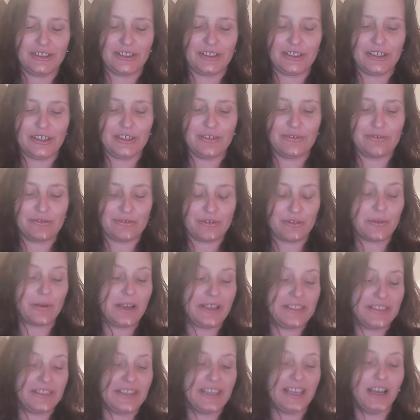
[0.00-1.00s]
overall,
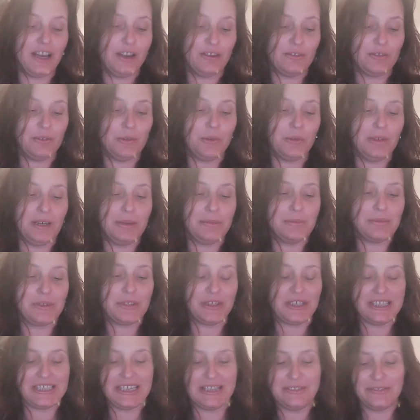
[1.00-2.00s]
and they are all
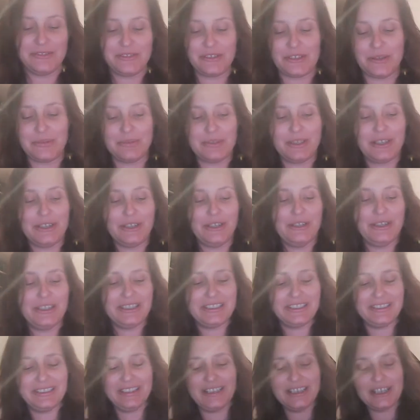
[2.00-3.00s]
upside down. So I'm
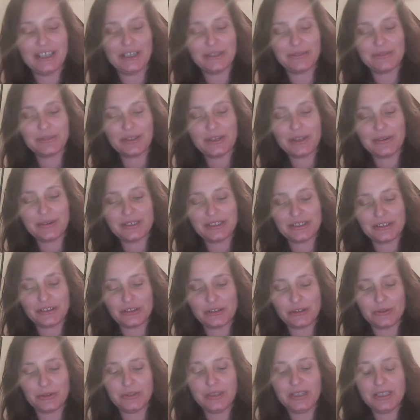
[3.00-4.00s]
going, I'm going
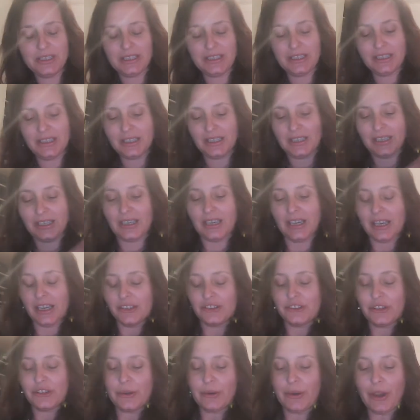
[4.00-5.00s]
to.
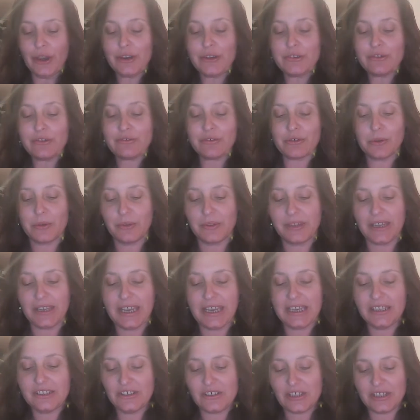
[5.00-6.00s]
So overall, the
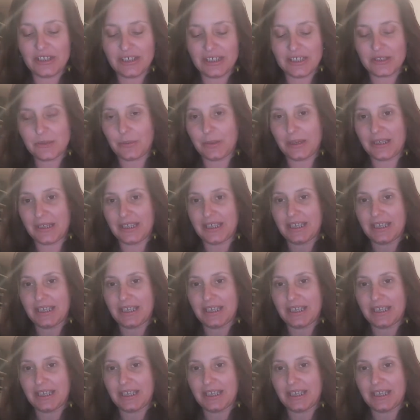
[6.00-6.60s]
energy this week